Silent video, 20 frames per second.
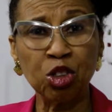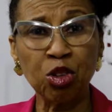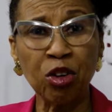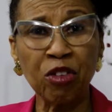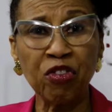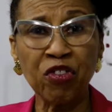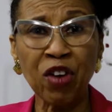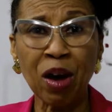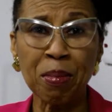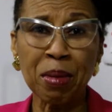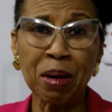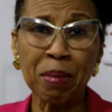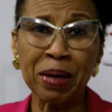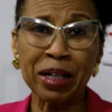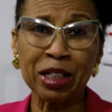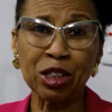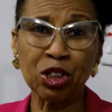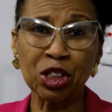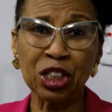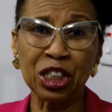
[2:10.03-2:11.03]
So a farmer
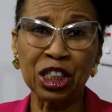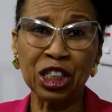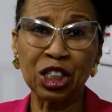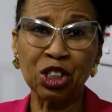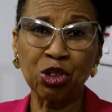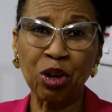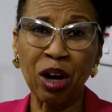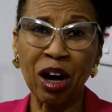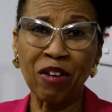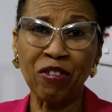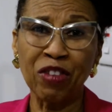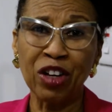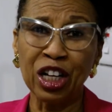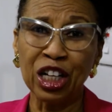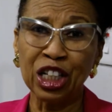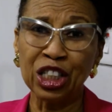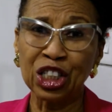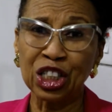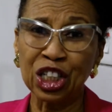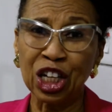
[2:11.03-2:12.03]
might not need to have
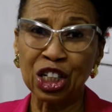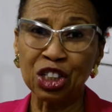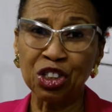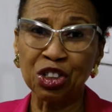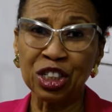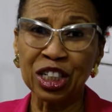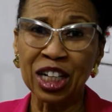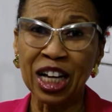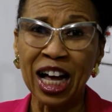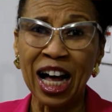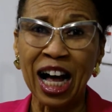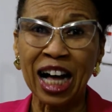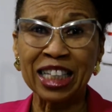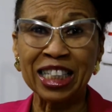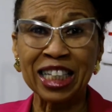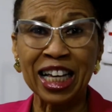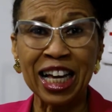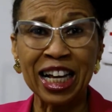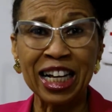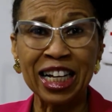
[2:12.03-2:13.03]
surgery as
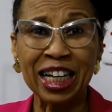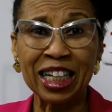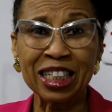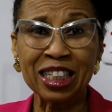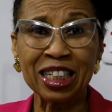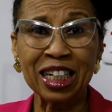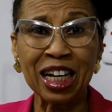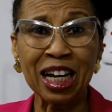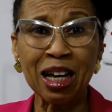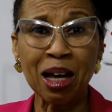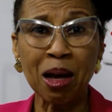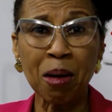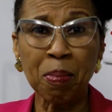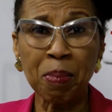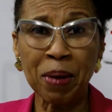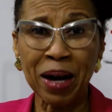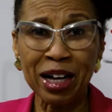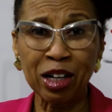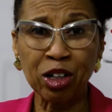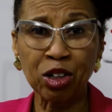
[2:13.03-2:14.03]
early as an air
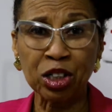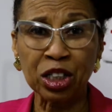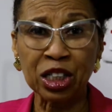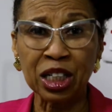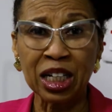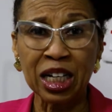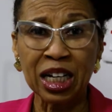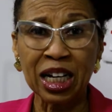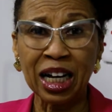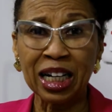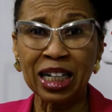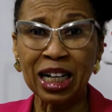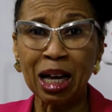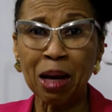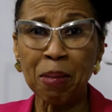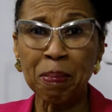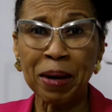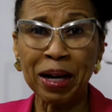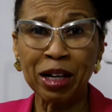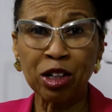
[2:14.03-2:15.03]
pilot. An air
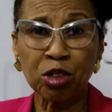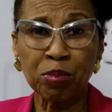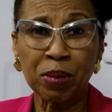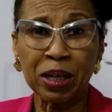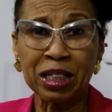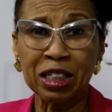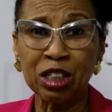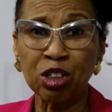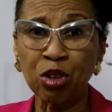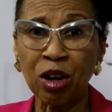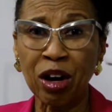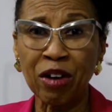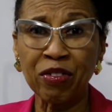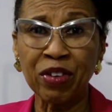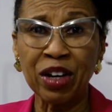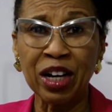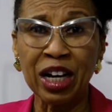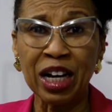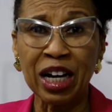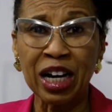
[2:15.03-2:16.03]
pilot might need to have
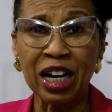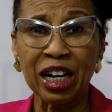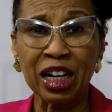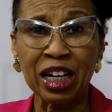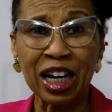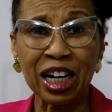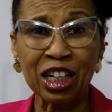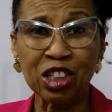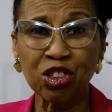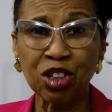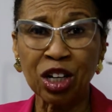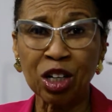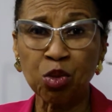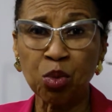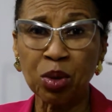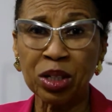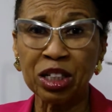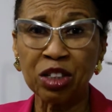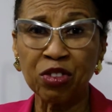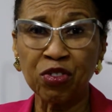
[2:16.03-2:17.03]
a cataract
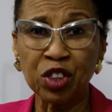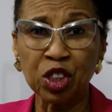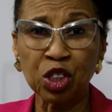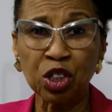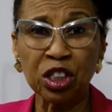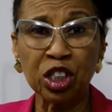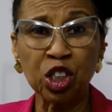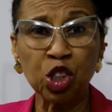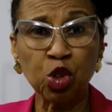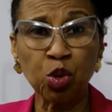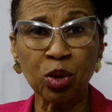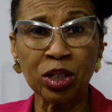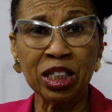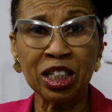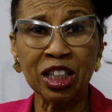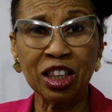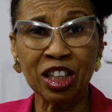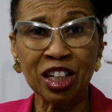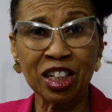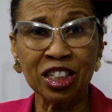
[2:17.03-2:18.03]
when his vision is
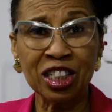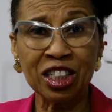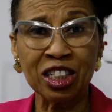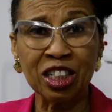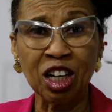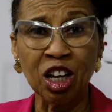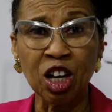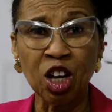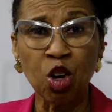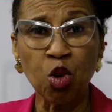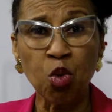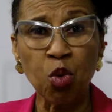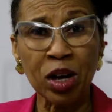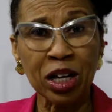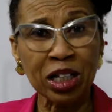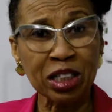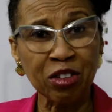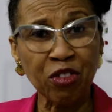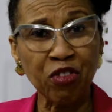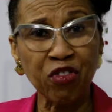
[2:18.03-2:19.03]
20/30,
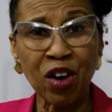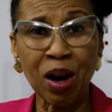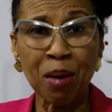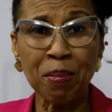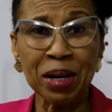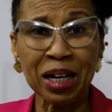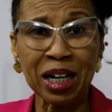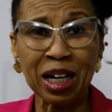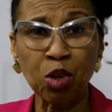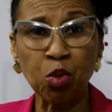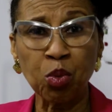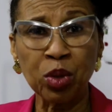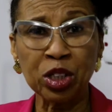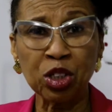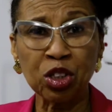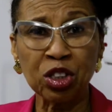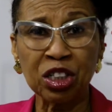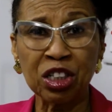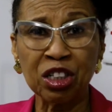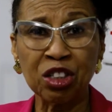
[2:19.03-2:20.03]
whereas a farmer can wait
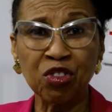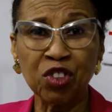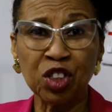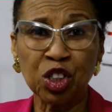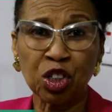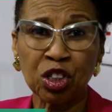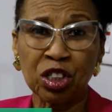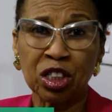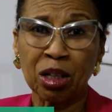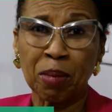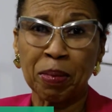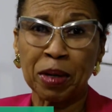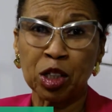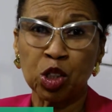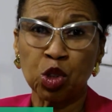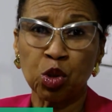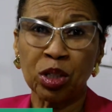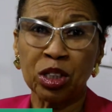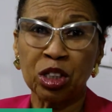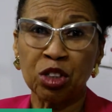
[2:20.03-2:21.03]
until his vision is about
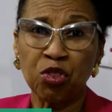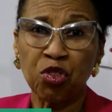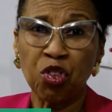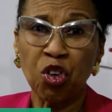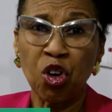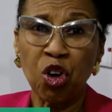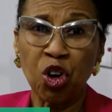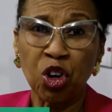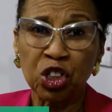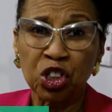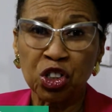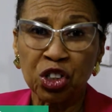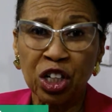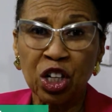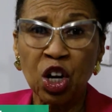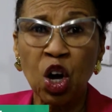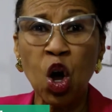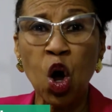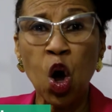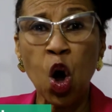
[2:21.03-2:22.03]
2400
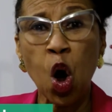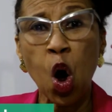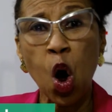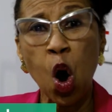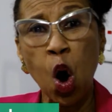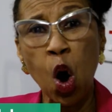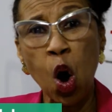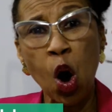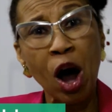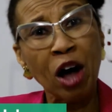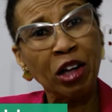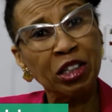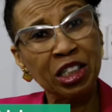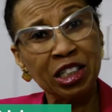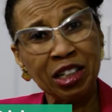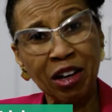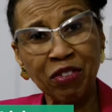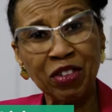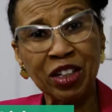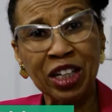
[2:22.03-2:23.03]
or has
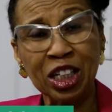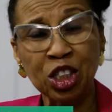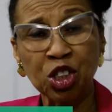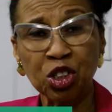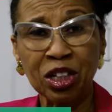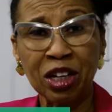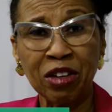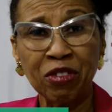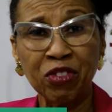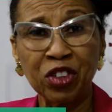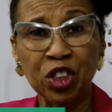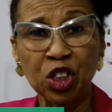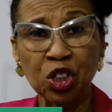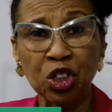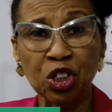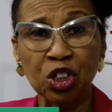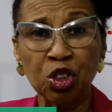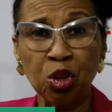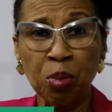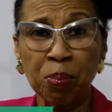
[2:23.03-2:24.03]
navigational
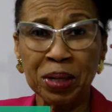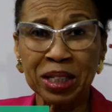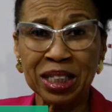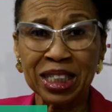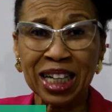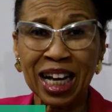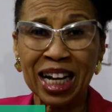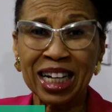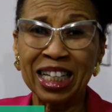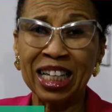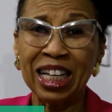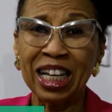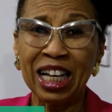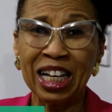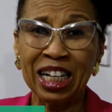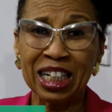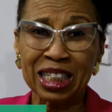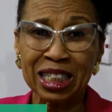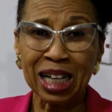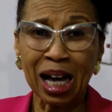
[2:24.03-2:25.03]
vision. So basically,
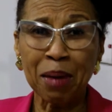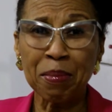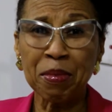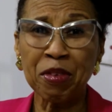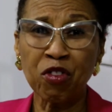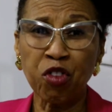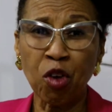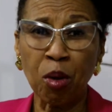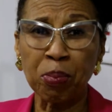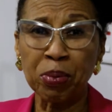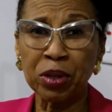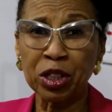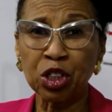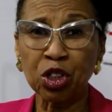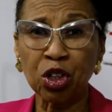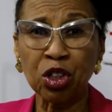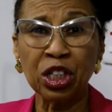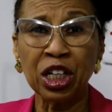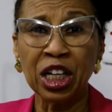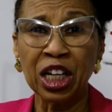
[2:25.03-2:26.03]
timing for
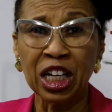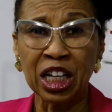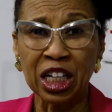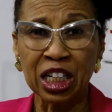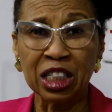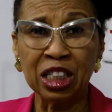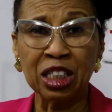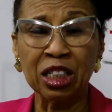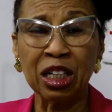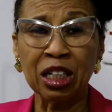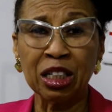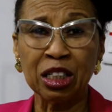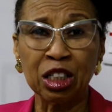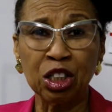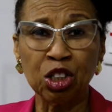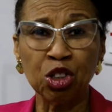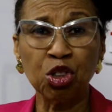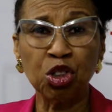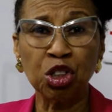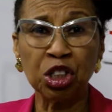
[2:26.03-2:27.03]
operation is
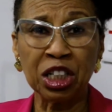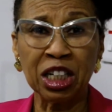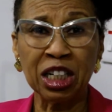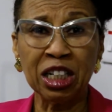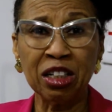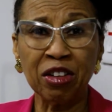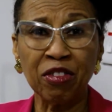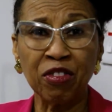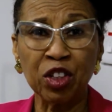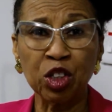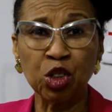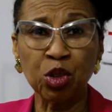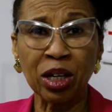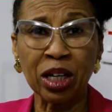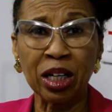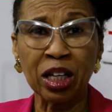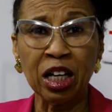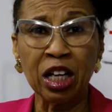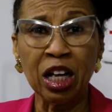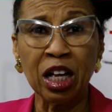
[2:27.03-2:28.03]
due to the individual.
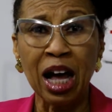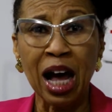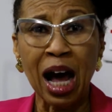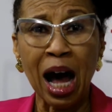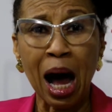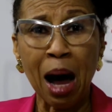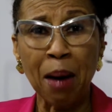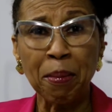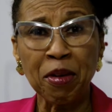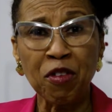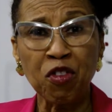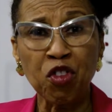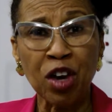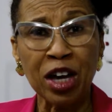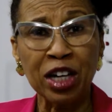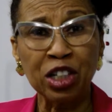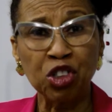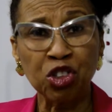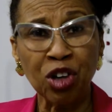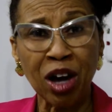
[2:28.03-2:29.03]
If you're
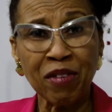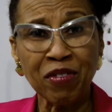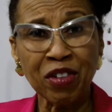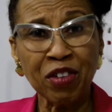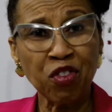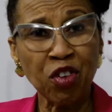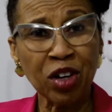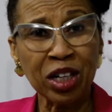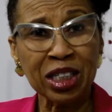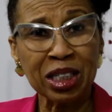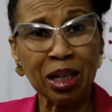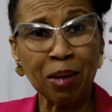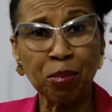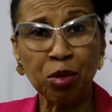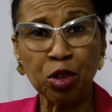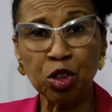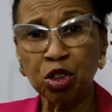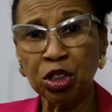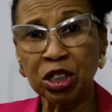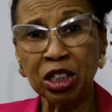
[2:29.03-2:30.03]
a driver, for example,
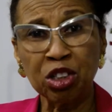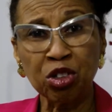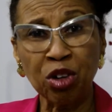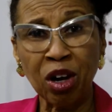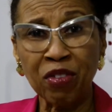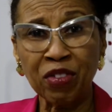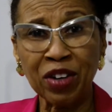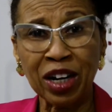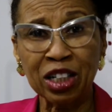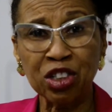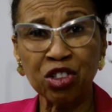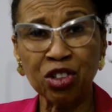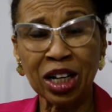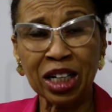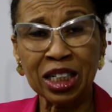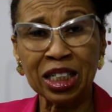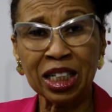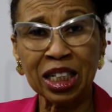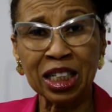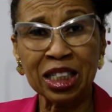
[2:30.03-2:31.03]
you need to have
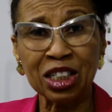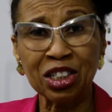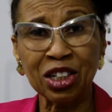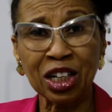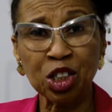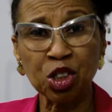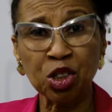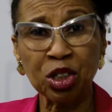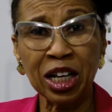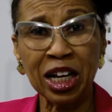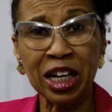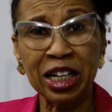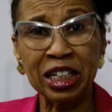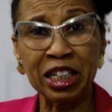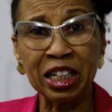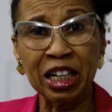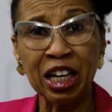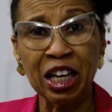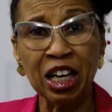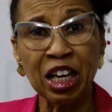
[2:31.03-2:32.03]
cataract extraction early.
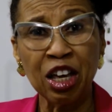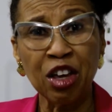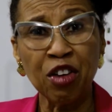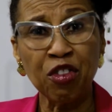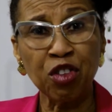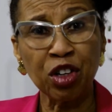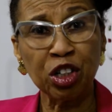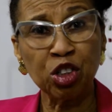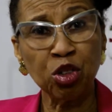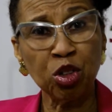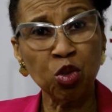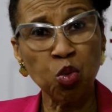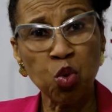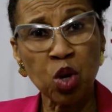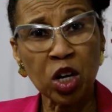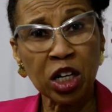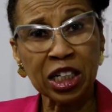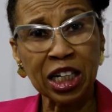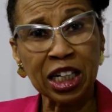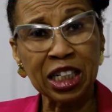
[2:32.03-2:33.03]
If you're doing
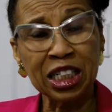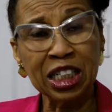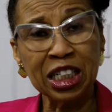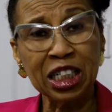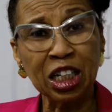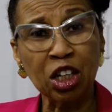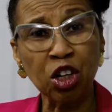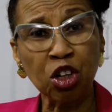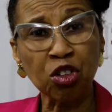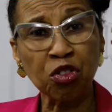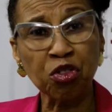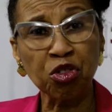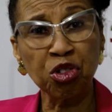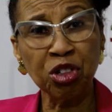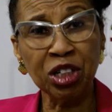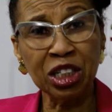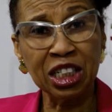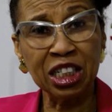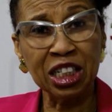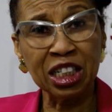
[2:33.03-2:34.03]
work that needs a lot of
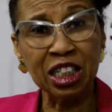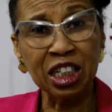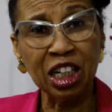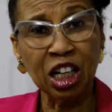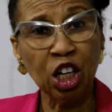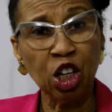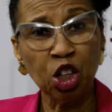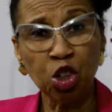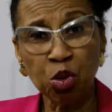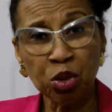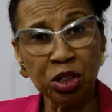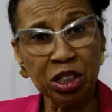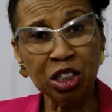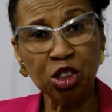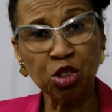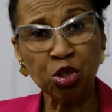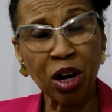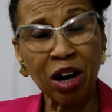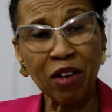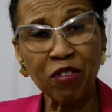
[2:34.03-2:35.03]
reading, you will need
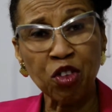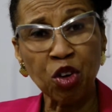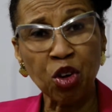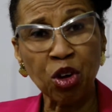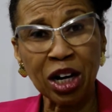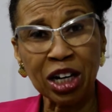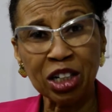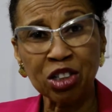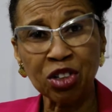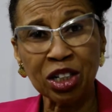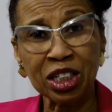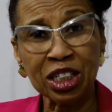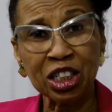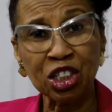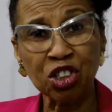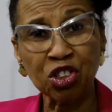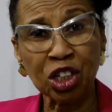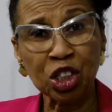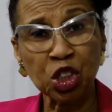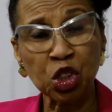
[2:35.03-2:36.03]
to have your cataract
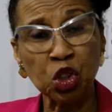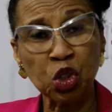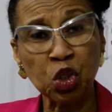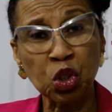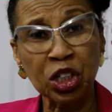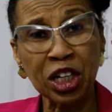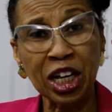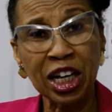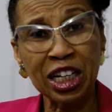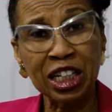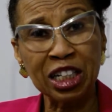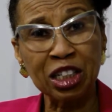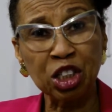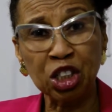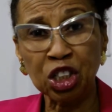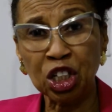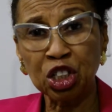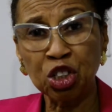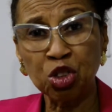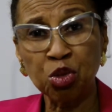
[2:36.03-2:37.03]
extraction done early.
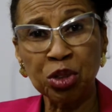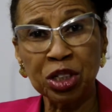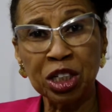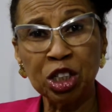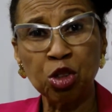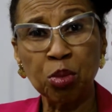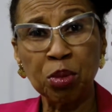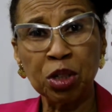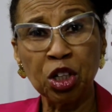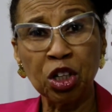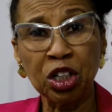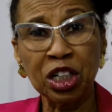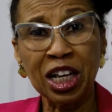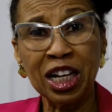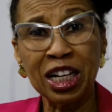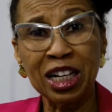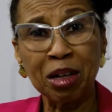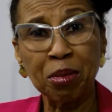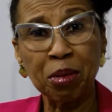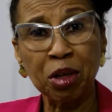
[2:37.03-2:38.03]
Surgery will need to be done
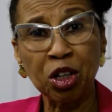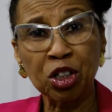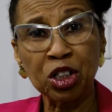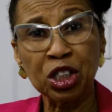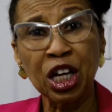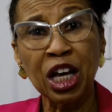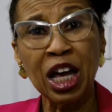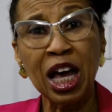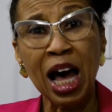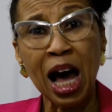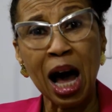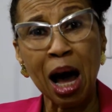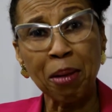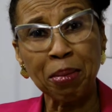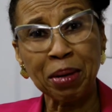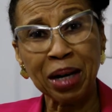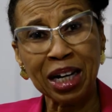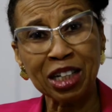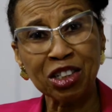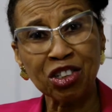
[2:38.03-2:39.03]
earlier because
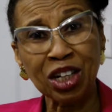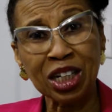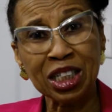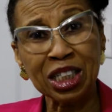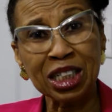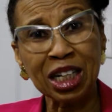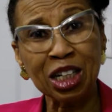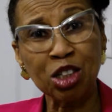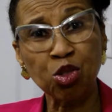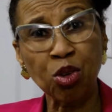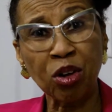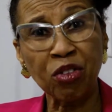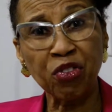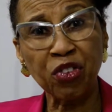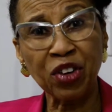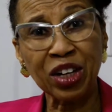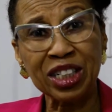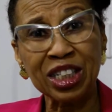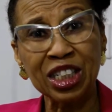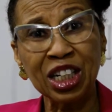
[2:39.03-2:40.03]
cataracts tend to
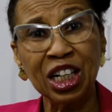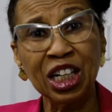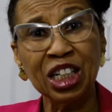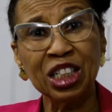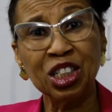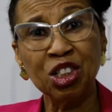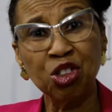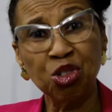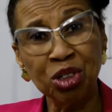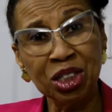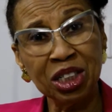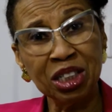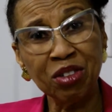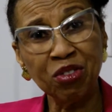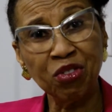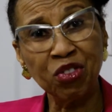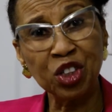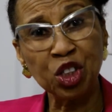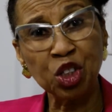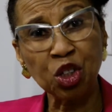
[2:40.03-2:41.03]
affect the reading
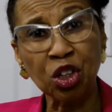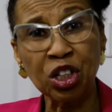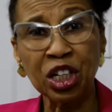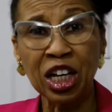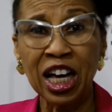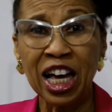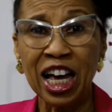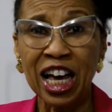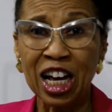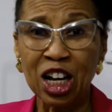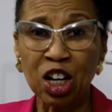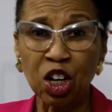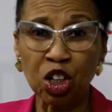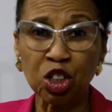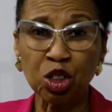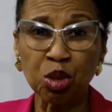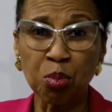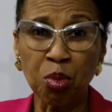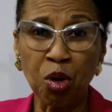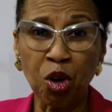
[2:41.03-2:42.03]
vision a
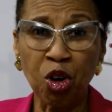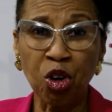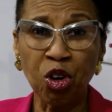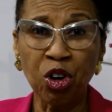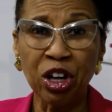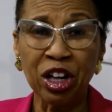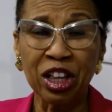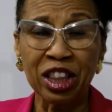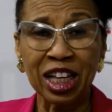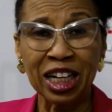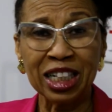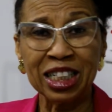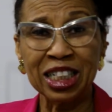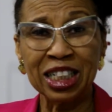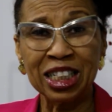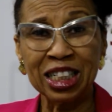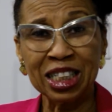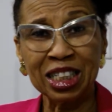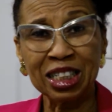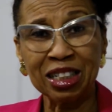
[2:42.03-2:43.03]
lot more than the
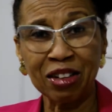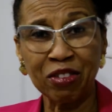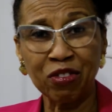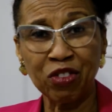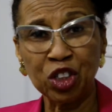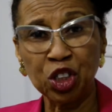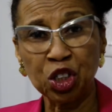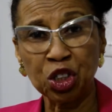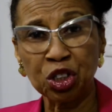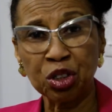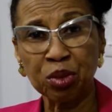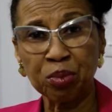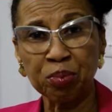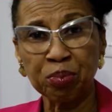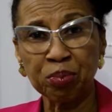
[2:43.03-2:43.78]
distant vision.